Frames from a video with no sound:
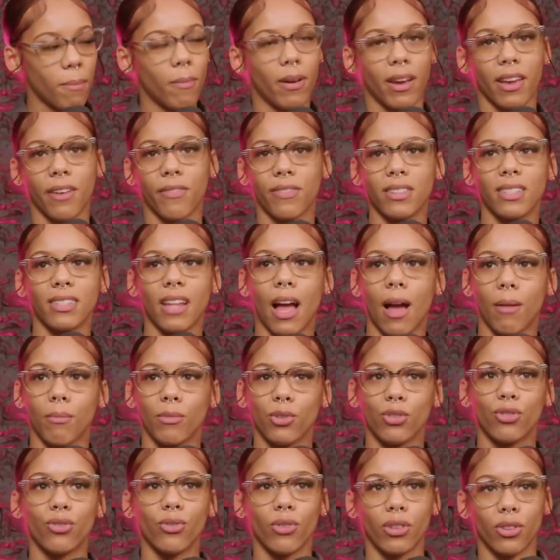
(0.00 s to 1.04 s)
But if it's not
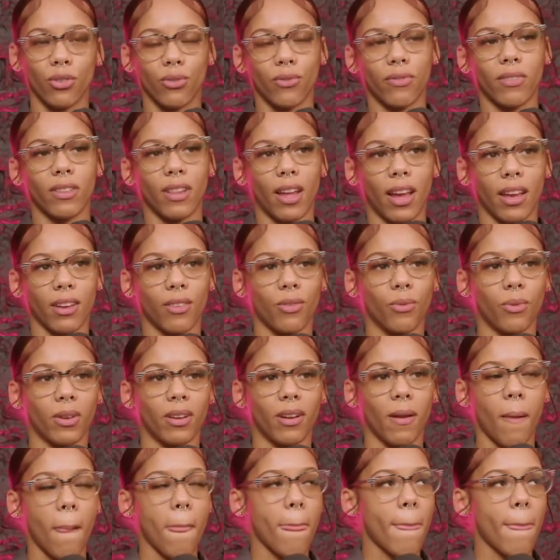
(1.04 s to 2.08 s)
mutual and you feel like you want to...